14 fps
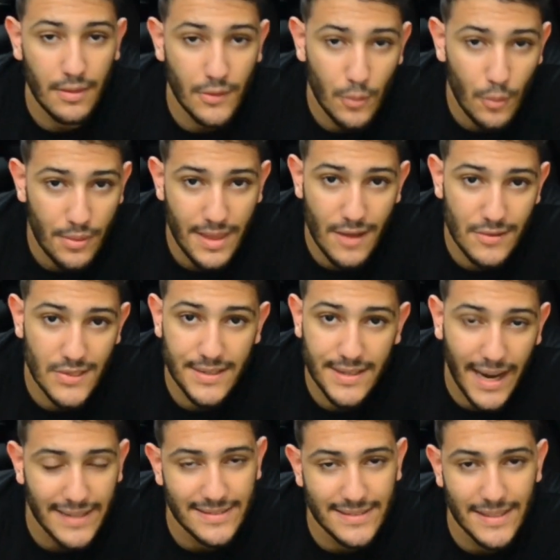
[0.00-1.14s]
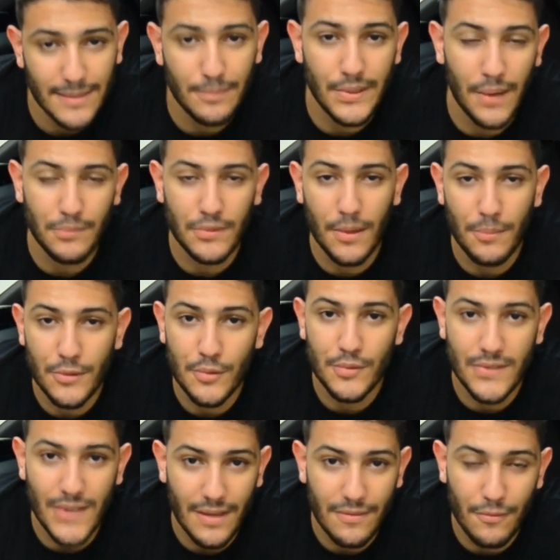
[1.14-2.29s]
2019 BMW
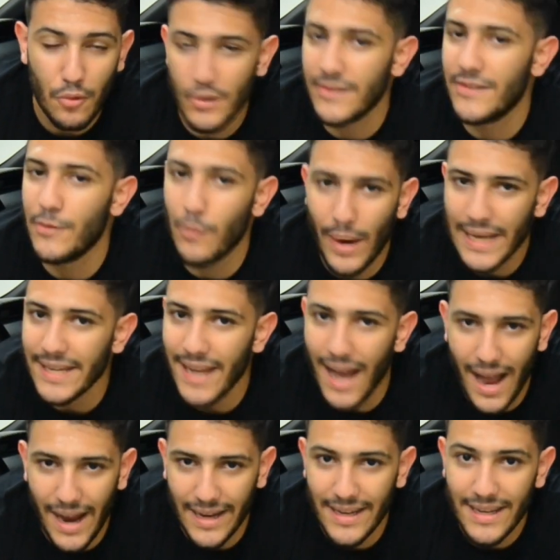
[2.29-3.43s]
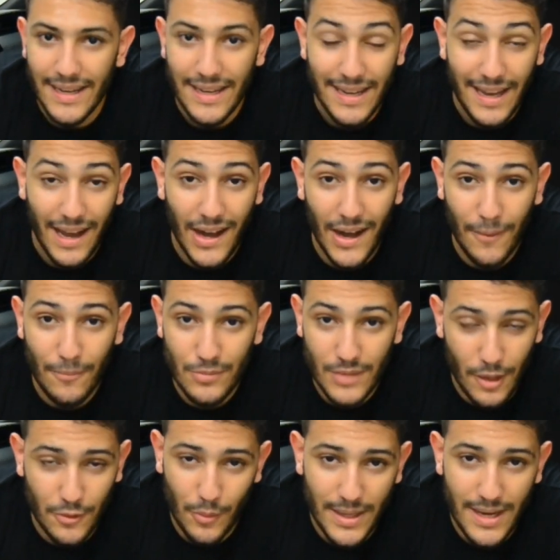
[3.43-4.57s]
Z4 20i.
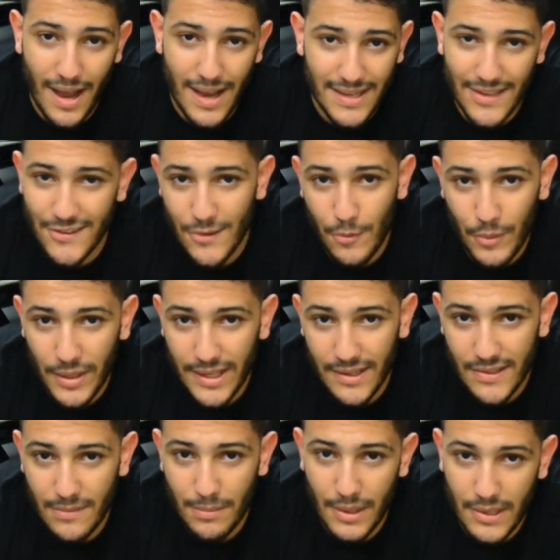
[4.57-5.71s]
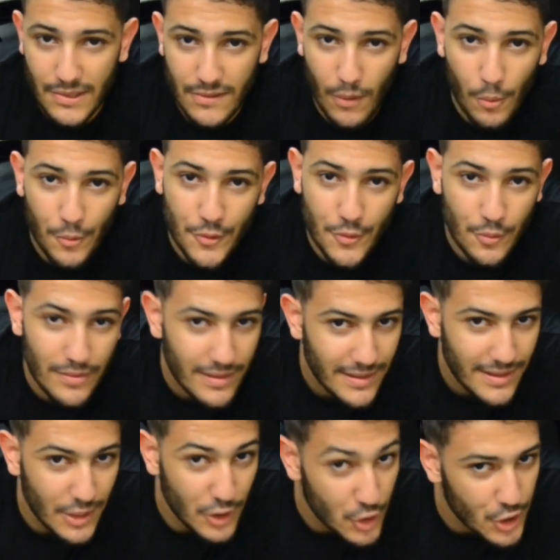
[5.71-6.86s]
Now 20i is the weakest, but it's also
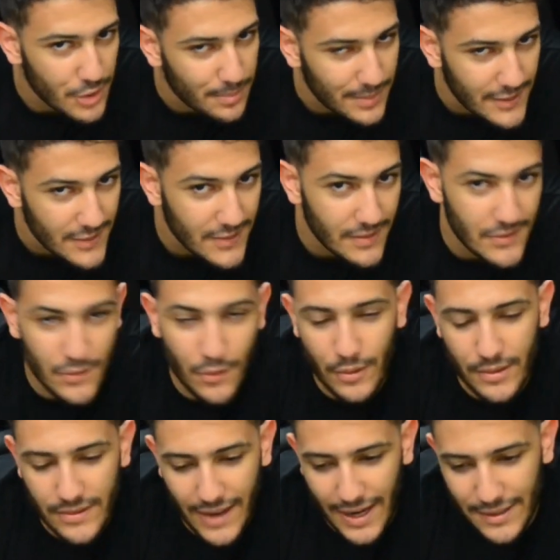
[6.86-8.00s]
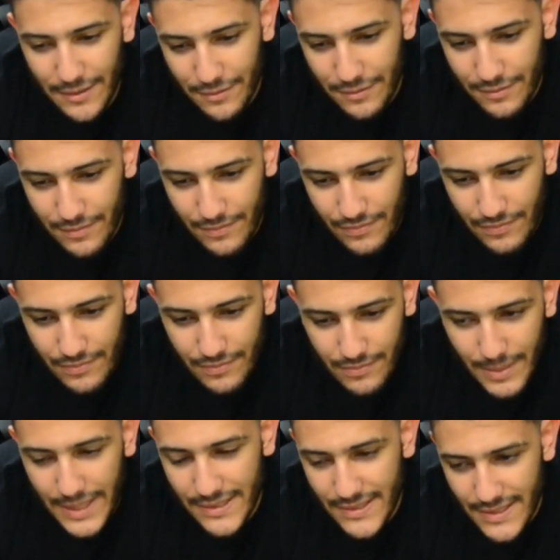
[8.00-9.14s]
the cheapest, so it kind of
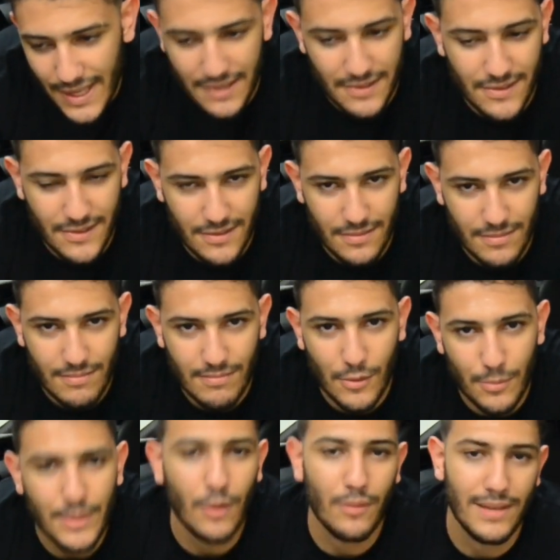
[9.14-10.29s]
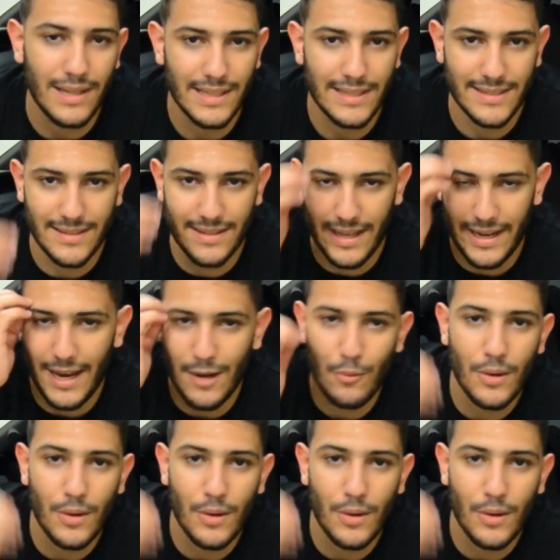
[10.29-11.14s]
makes sense to be on the list. Like, I don't want